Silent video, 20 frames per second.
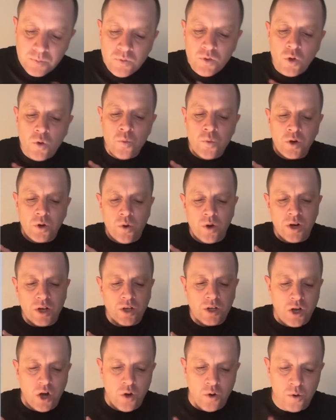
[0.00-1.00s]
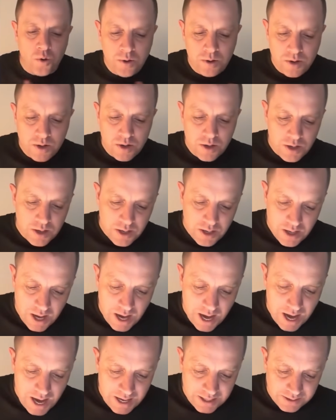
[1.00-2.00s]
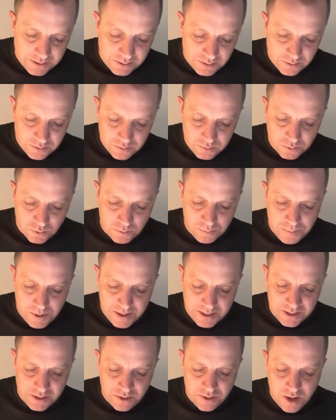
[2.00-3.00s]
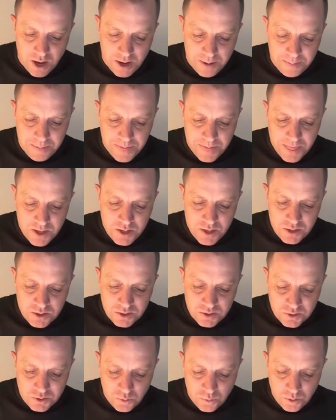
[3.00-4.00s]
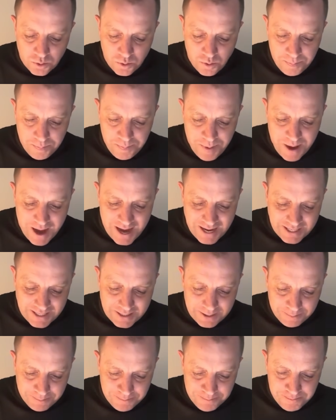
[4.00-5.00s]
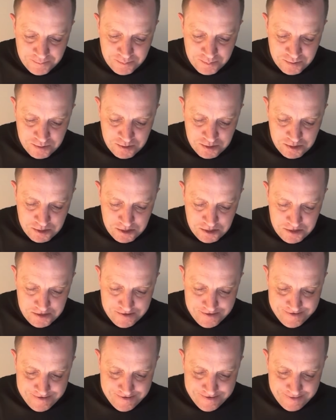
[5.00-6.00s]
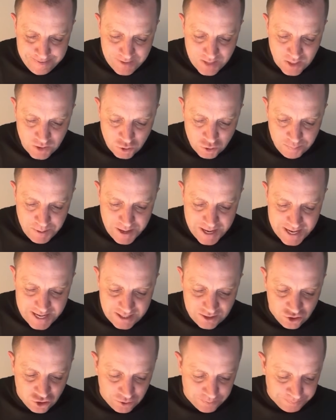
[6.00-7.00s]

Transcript: we're going to go, and we'll go back here now. So we're going back to page